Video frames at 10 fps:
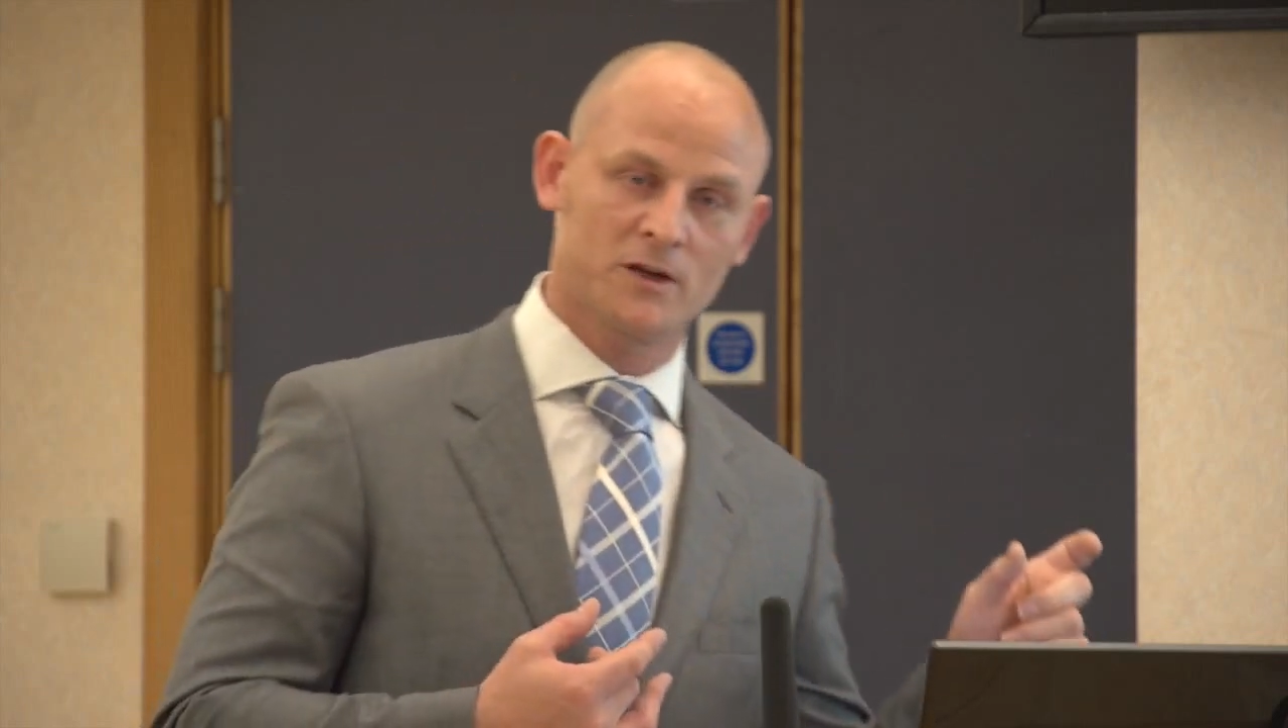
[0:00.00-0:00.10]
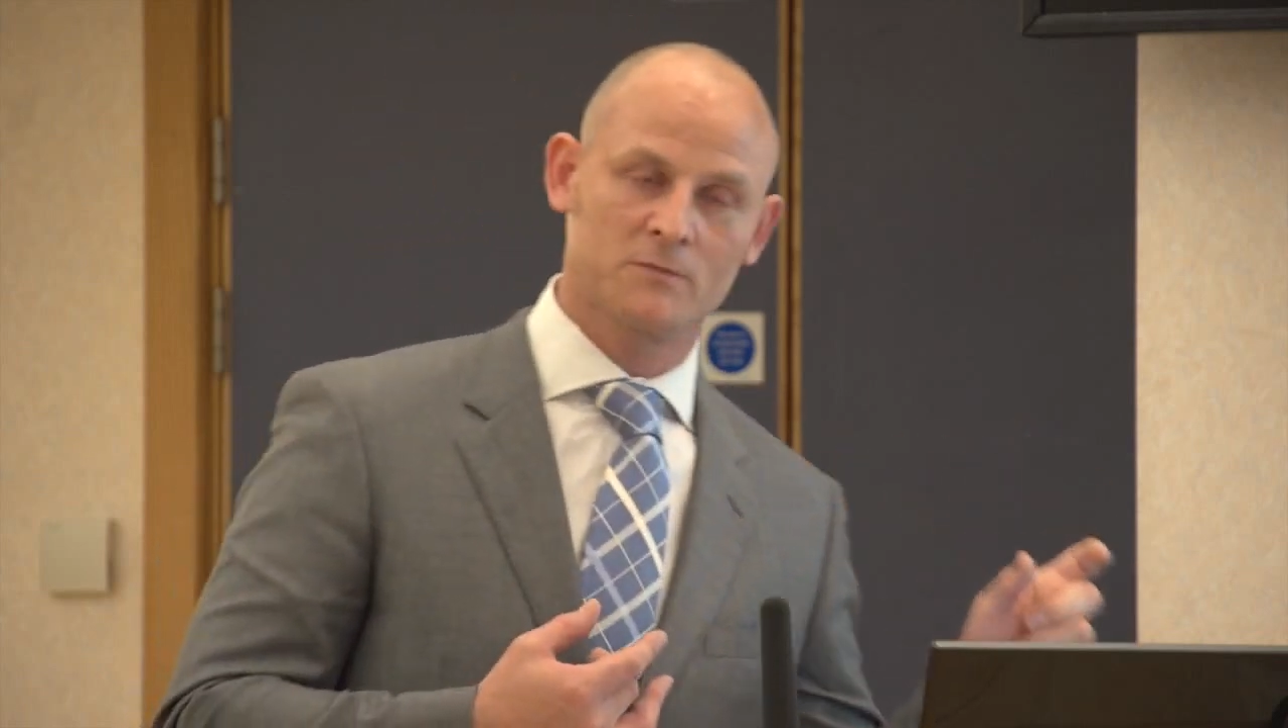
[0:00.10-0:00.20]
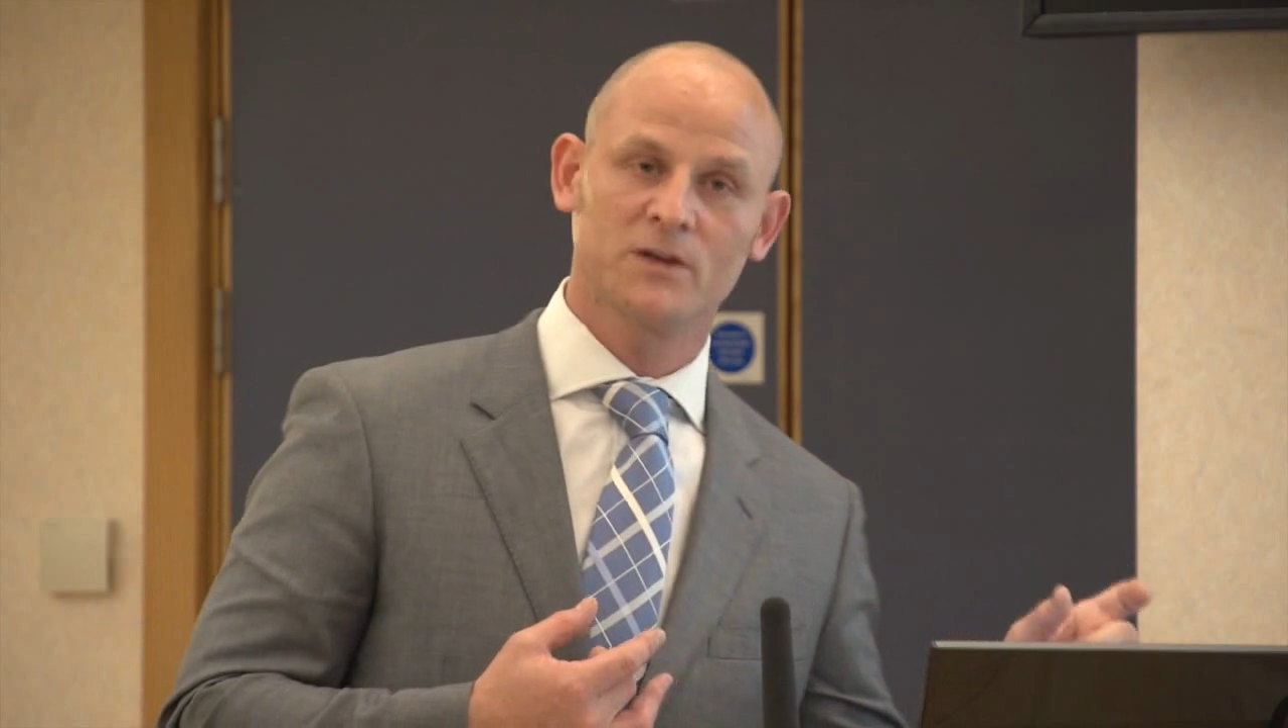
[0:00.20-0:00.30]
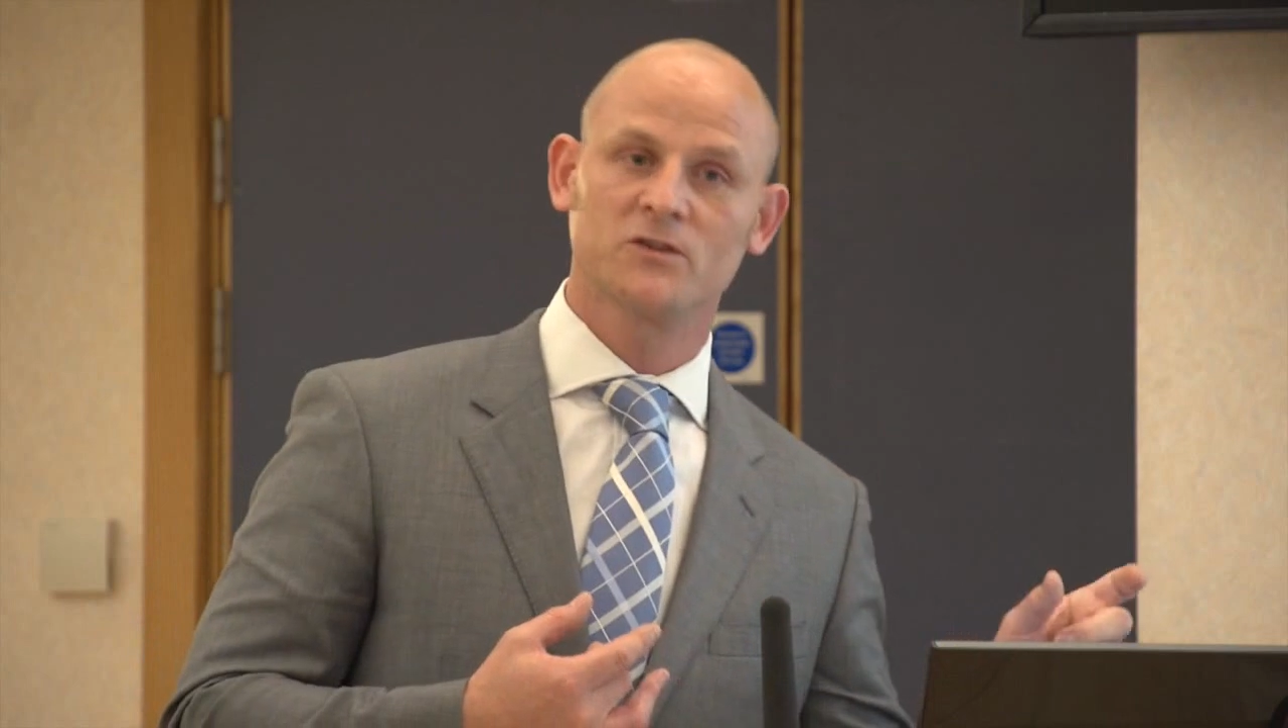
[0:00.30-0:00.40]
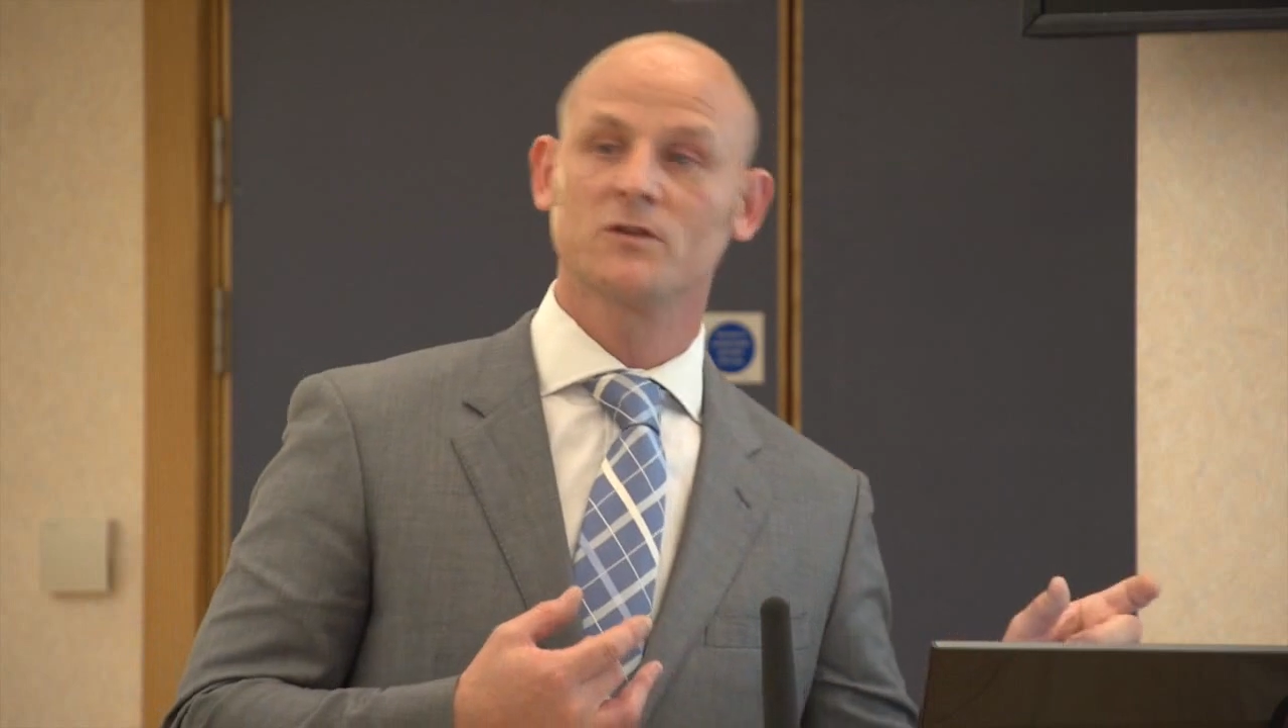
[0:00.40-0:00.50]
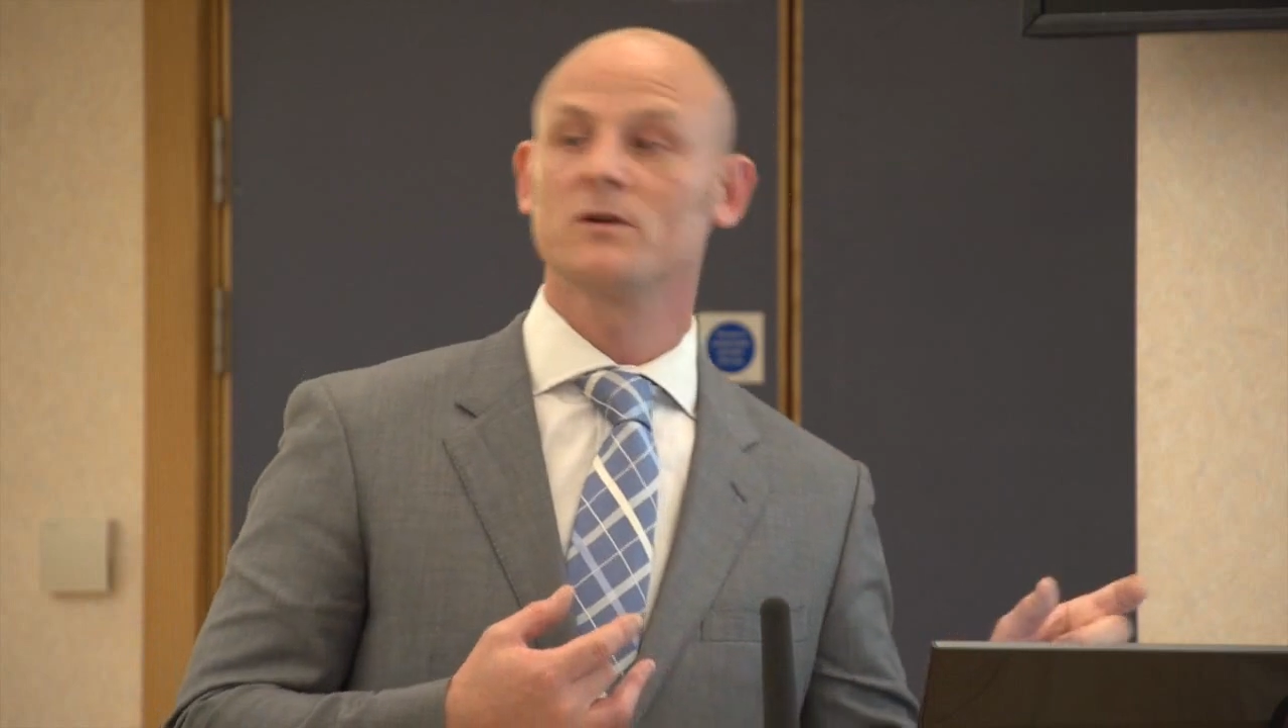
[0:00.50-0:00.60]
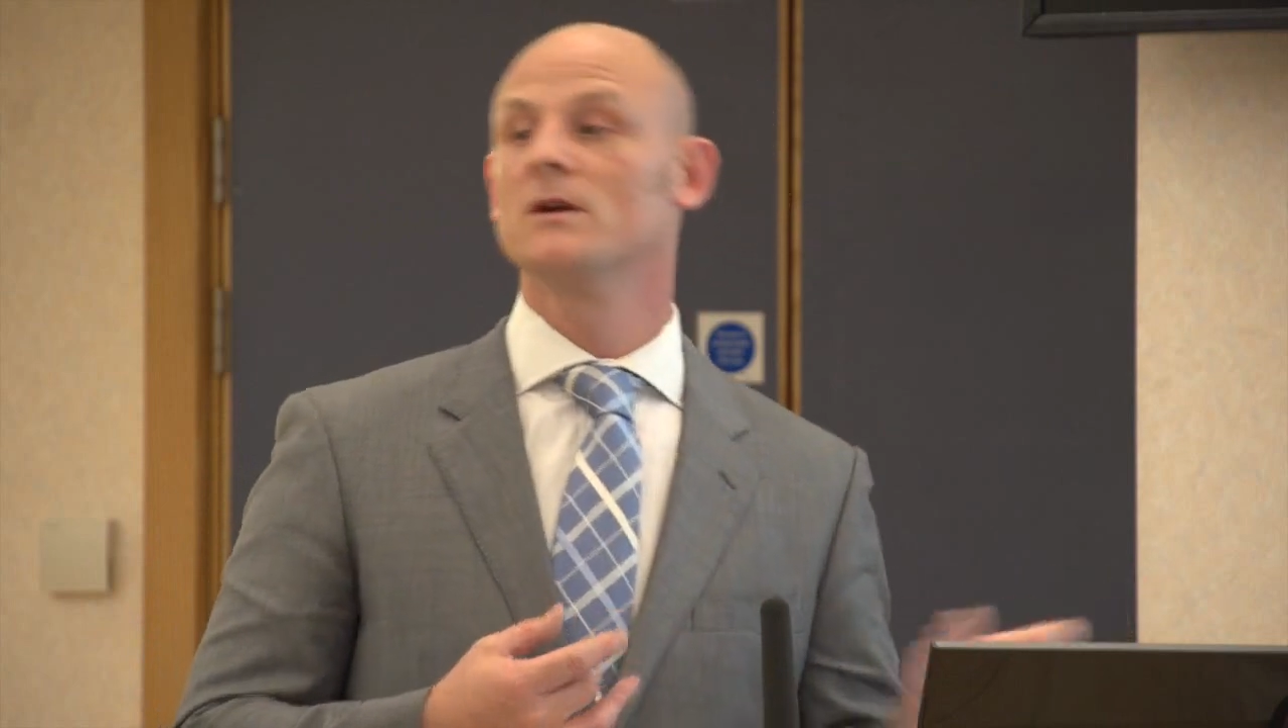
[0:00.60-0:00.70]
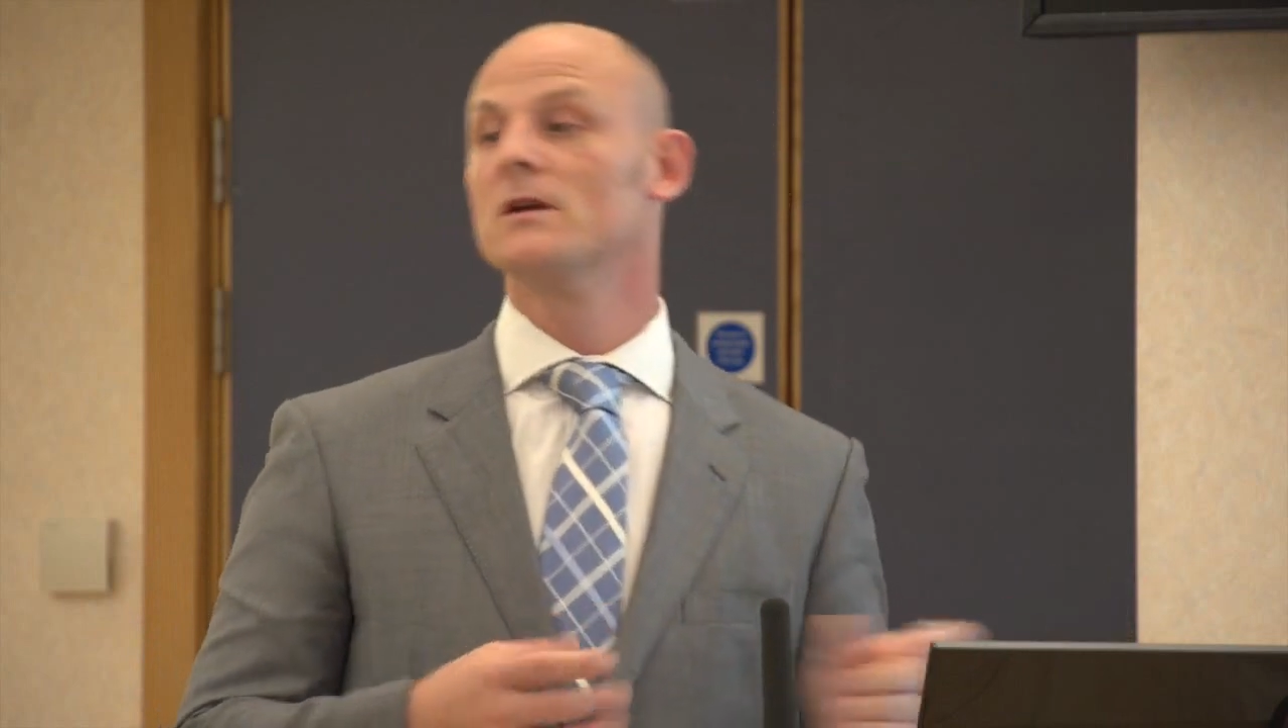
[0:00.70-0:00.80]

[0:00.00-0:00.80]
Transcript: admitted